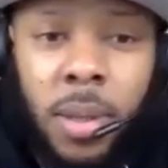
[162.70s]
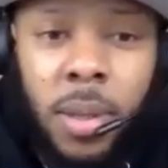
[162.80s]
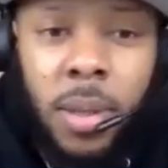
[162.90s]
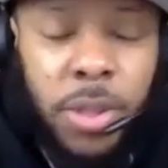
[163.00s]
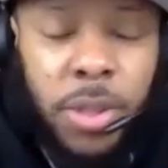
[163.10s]

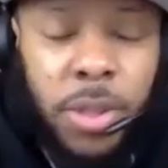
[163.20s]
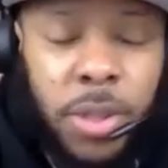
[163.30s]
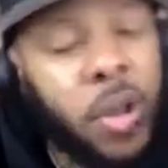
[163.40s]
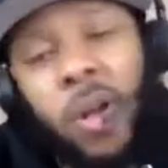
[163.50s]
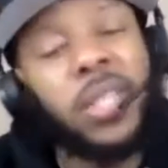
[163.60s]
But you
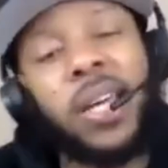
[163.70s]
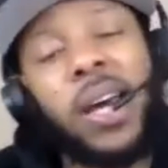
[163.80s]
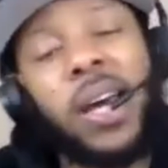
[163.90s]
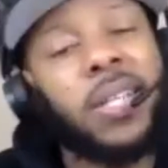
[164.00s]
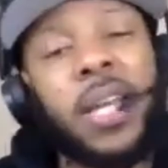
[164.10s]
know, you go
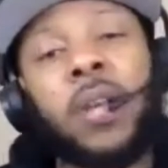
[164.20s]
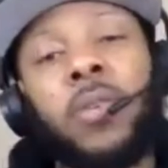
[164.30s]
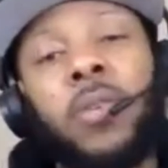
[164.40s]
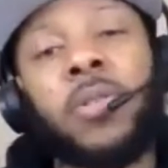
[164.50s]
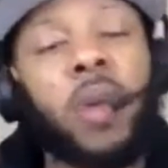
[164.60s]
to the other
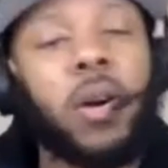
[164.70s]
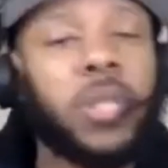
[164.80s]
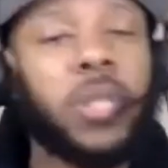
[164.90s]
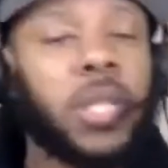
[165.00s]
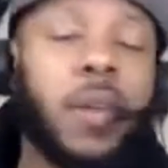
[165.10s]
channels and you
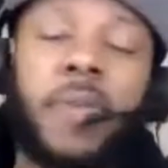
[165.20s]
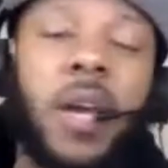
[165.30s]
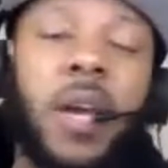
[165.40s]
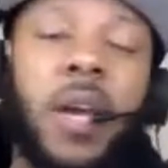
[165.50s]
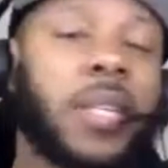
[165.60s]
go to the
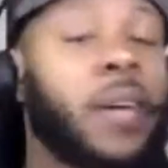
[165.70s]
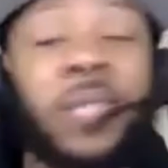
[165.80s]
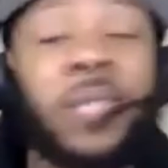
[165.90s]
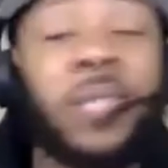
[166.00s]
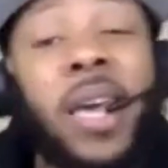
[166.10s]
other videos, and they
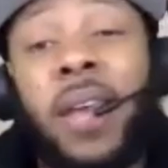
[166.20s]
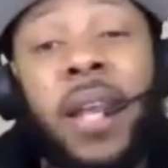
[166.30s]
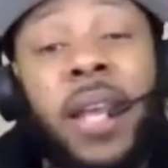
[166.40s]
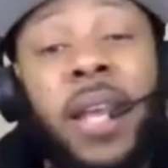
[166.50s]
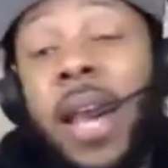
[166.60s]
ain't gonna tell you
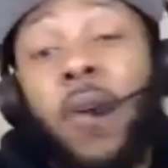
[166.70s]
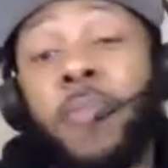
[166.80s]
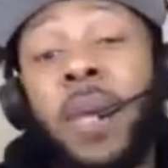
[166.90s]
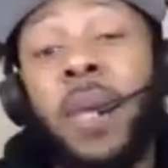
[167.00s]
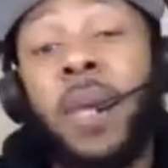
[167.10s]
that. They're not
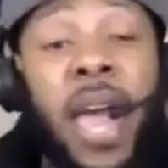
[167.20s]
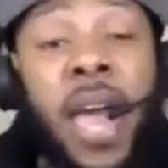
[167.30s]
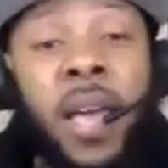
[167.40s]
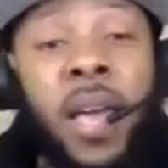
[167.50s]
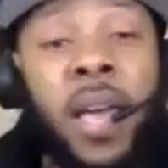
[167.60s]
gonna mention
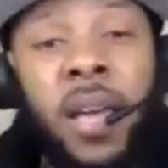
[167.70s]
that.